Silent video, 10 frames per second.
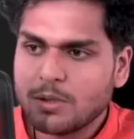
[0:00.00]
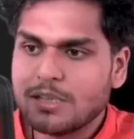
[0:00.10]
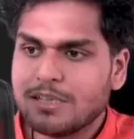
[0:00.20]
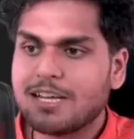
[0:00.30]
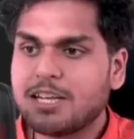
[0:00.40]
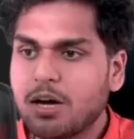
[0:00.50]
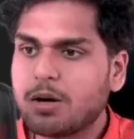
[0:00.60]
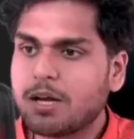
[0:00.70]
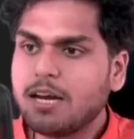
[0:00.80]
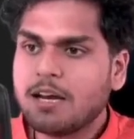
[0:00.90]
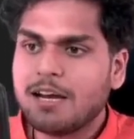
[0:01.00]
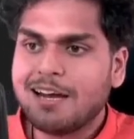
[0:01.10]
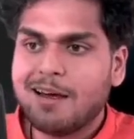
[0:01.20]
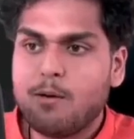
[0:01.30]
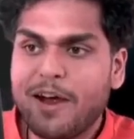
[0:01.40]
the theory,
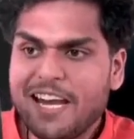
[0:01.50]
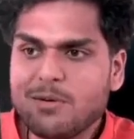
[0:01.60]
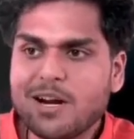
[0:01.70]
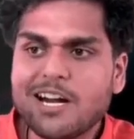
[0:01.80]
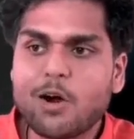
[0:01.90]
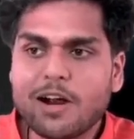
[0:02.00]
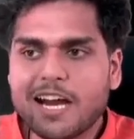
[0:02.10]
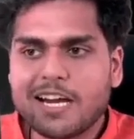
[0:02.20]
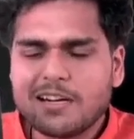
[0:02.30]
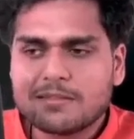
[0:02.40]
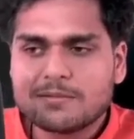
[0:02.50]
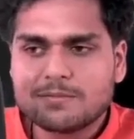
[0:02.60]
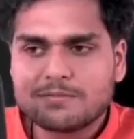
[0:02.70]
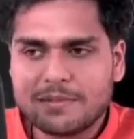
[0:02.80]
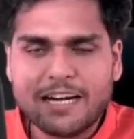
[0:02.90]
when you are logging in,
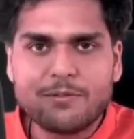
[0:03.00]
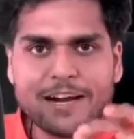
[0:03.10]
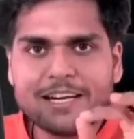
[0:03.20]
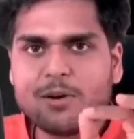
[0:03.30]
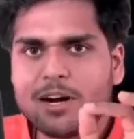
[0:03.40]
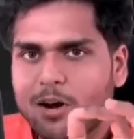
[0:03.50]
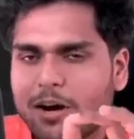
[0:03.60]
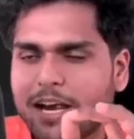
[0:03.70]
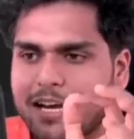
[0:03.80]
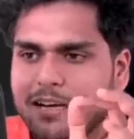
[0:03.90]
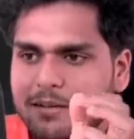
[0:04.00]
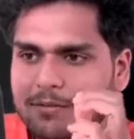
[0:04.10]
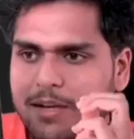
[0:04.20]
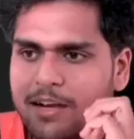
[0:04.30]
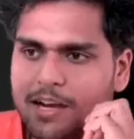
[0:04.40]
right? When you are logging in,
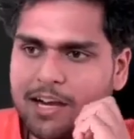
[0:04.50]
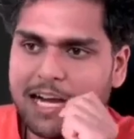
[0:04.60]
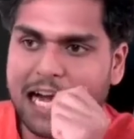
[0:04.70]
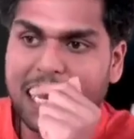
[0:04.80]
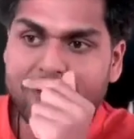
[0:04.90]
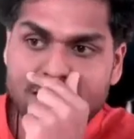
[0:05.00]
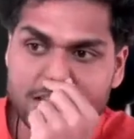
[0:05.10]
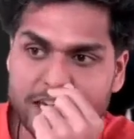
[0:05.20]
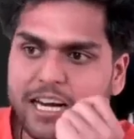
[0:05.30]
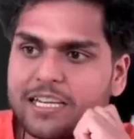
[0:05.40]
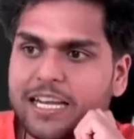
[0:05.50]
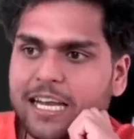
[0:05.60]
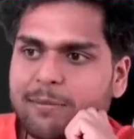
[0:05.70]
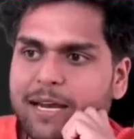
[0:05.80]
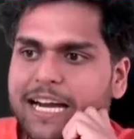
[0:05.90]
I will check the
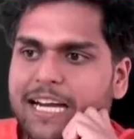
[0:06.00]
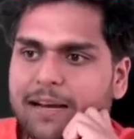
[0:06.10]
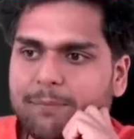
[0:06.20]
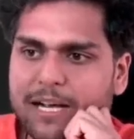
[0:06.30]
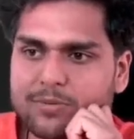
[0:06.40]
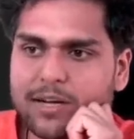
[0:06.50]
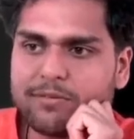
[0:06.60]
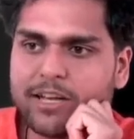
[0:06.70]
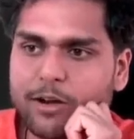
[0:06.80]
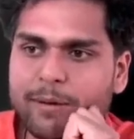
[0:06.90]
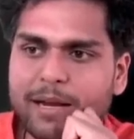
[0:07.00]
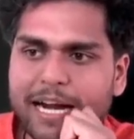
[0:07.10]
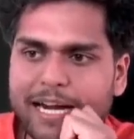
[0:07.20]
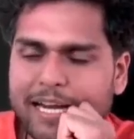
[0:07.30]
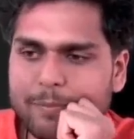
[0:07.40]
email ID and password if the email
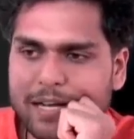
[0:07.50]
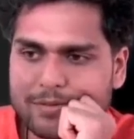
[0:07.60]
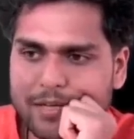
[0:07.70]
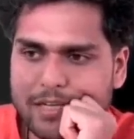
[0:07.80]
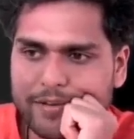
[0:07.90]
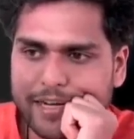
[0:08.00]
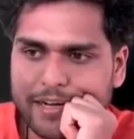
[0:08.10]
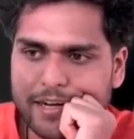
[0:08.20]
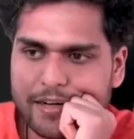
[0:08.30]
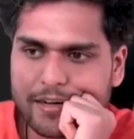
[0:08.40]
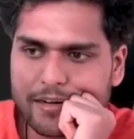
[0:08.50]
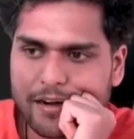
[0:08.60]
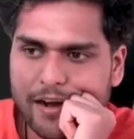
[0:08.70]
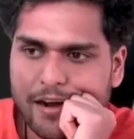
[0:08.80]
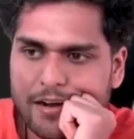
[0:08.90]
ID and password is validated.
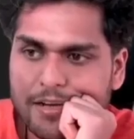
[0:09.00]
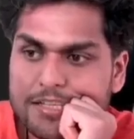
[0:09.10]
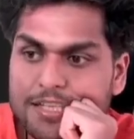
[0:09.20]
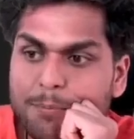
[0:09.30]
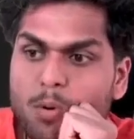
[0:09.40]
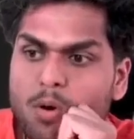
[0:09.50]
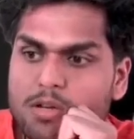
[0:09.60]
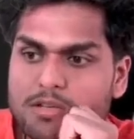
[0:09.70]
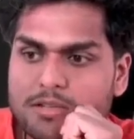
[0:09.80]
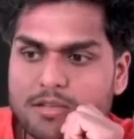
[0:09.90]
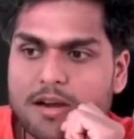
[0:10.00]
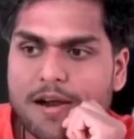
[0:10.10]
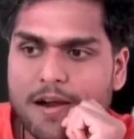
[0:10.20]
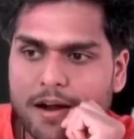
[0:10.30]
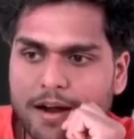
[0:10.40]
Suppose
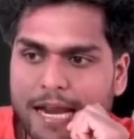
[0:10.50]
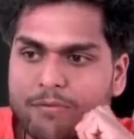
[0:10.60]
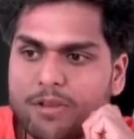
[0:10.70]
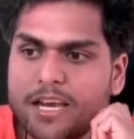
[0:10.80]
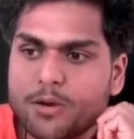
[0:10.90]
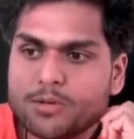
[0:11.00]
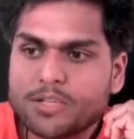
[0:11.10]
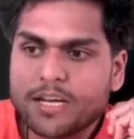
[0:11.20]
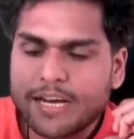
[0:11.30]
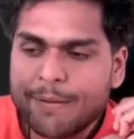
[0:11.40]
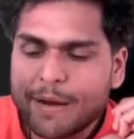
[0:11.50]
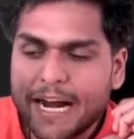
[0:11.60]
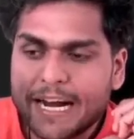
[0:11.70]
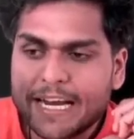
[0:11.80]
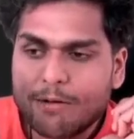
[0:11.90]
if the user email
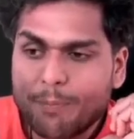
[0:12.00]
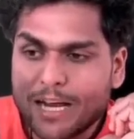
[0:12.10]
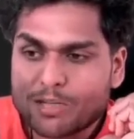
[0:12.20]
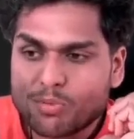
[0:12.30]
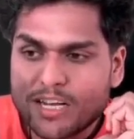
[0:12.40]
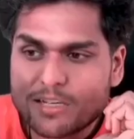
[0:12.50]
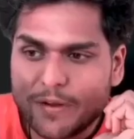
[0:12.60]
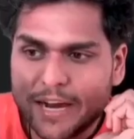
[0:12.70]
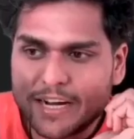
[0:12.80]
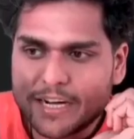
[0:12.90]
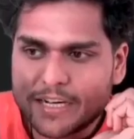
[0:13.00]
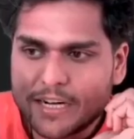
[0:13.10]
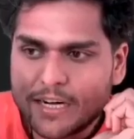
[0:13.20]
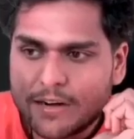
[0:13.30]
ID and password is validated,